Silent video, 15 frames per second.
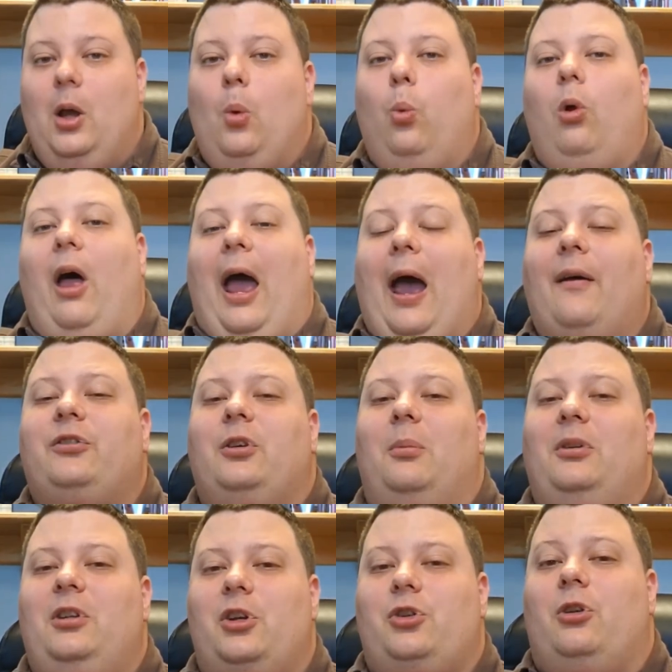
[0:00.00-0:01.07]
We'll have some
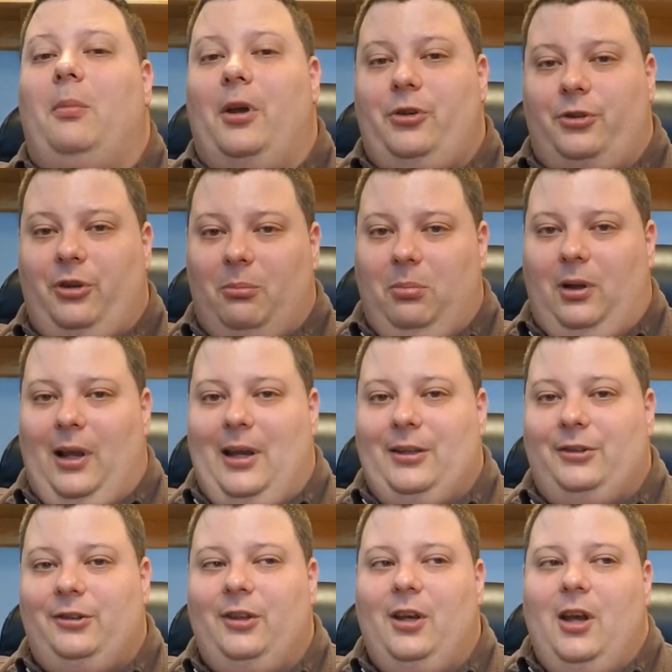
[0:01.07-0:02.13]
additional measures in
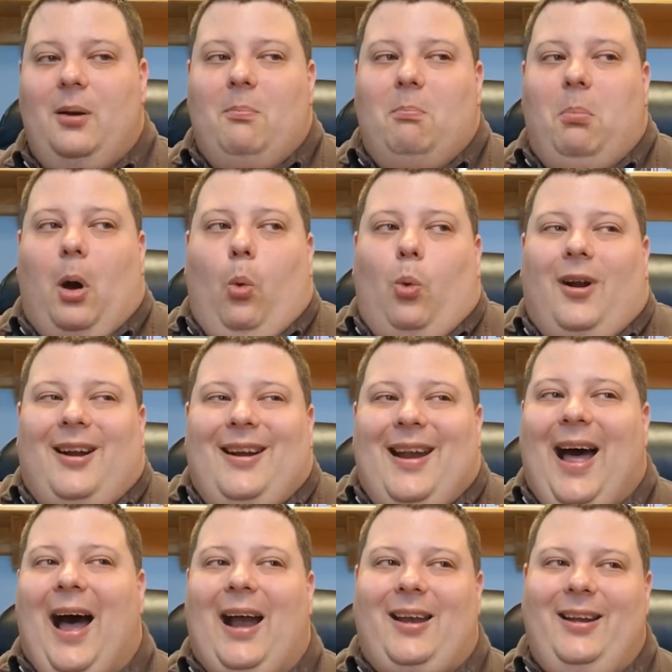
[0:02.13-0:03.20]
place, but we're
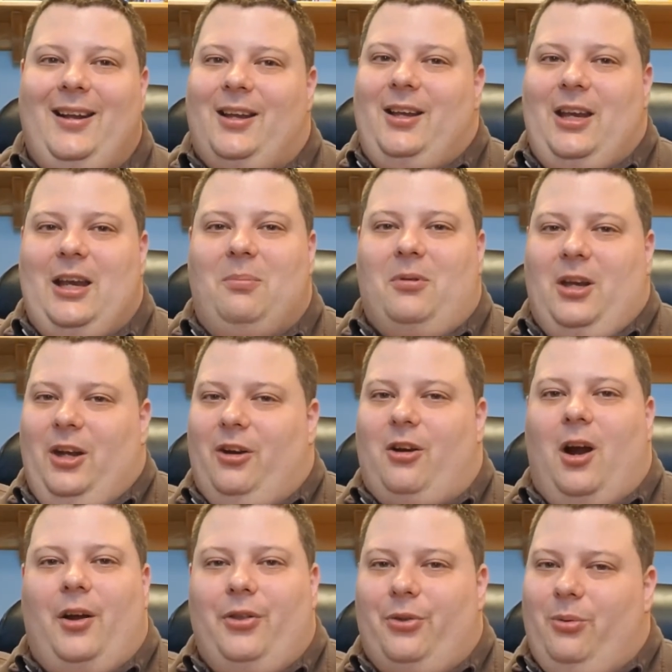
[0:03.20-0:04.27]
not going to keep
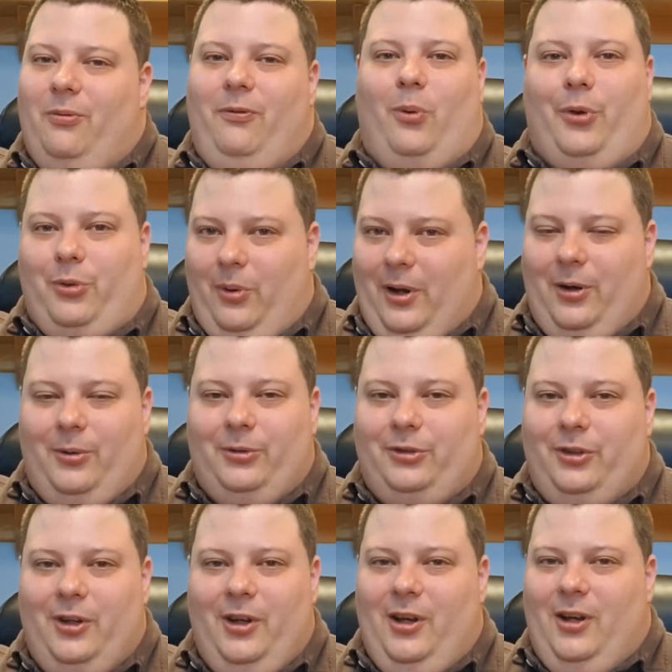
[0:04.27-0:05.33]
kindergarten through fourth
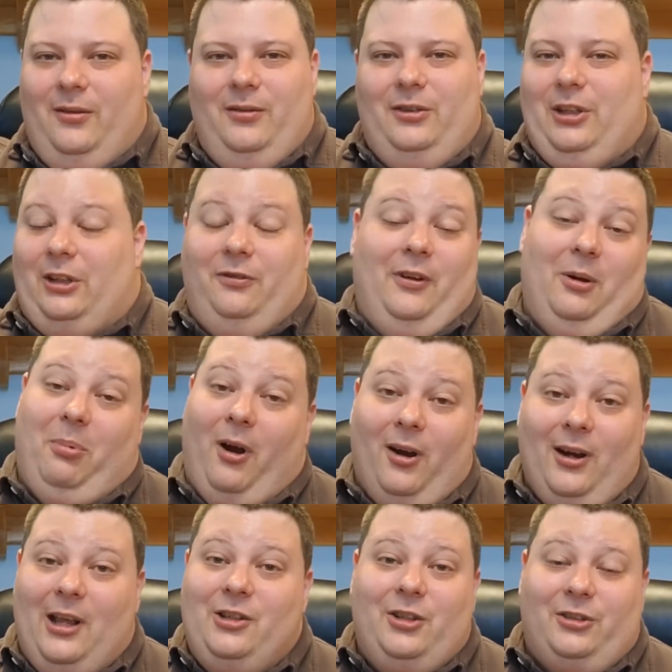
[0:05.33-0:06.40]
graders 6 feet
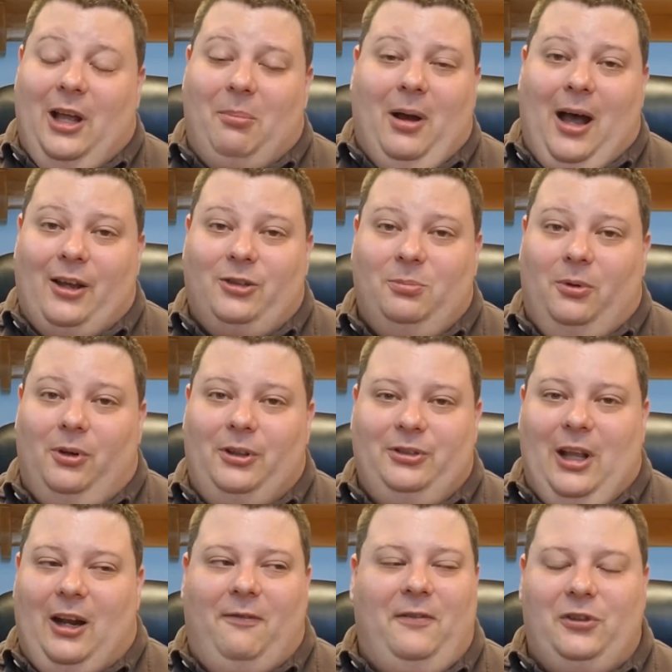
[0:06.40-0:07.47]
apart. It's just not possible.
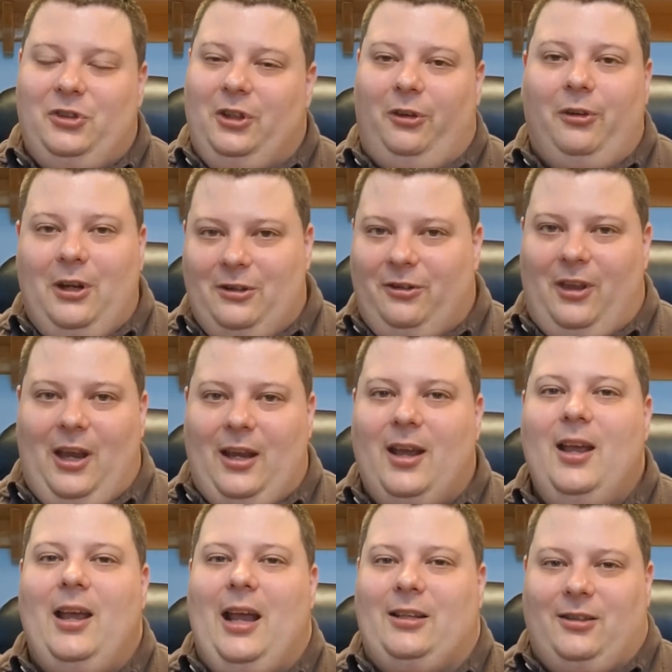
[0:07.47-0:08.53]
It's not a facilities thing.
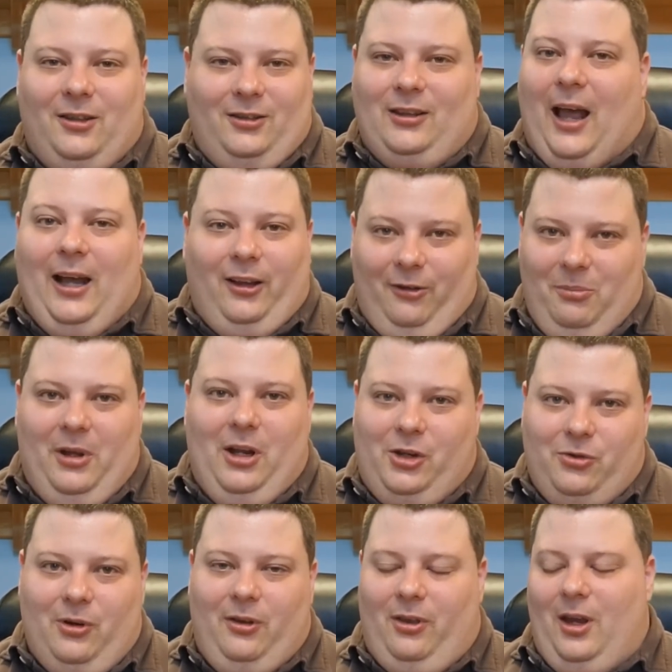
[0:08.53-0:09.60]
It's a style of
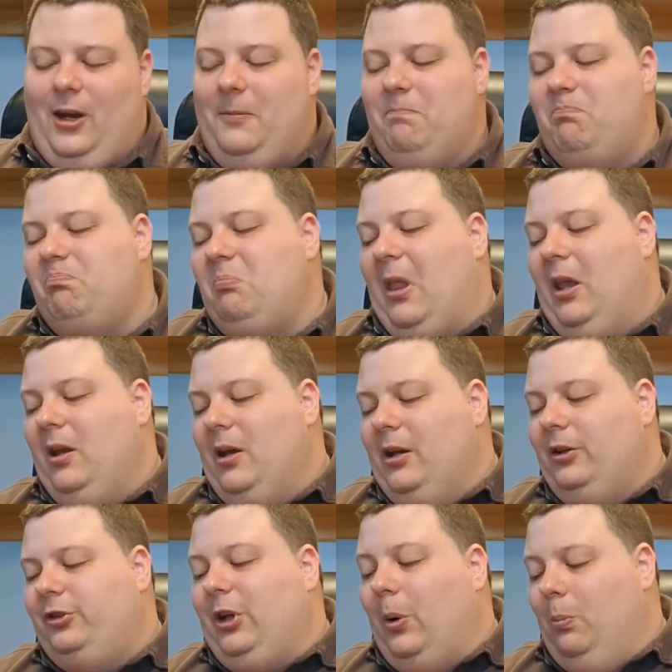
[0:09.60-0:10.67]
ministry thing.
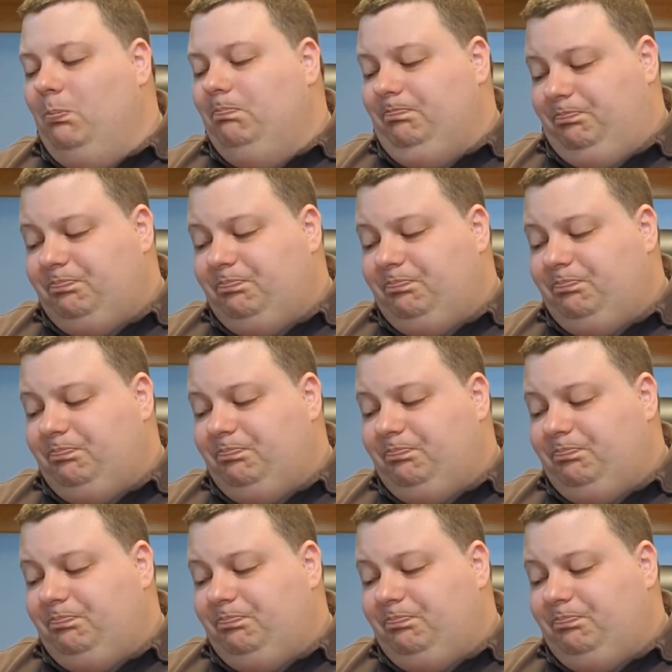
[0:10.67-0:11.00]
So